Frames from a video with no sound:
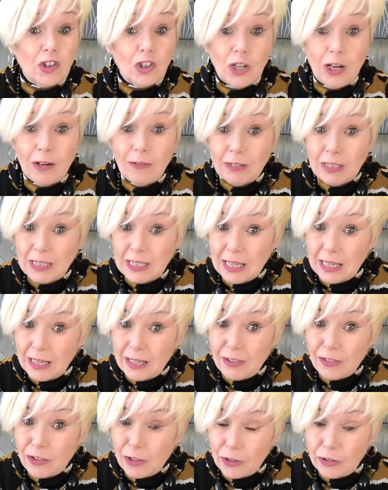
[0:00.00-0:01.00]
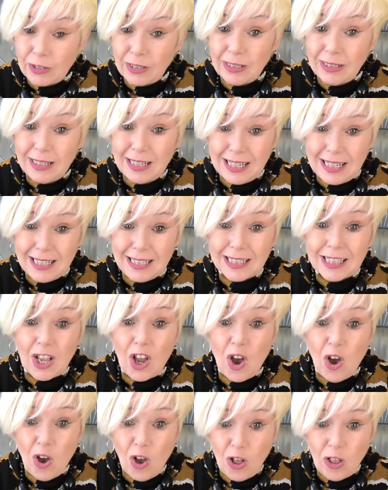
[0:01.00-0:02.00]
charity that needs
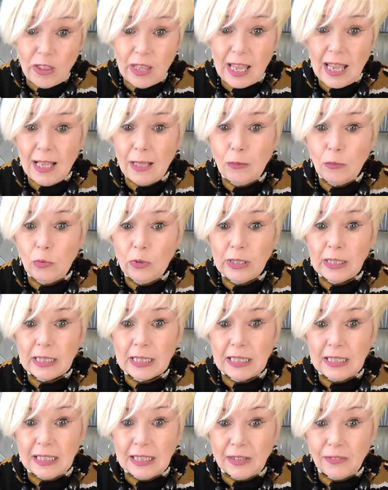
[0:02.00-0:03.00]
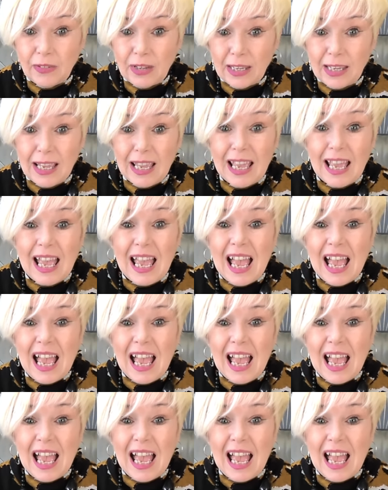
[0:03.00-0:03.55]
all the help we can give it,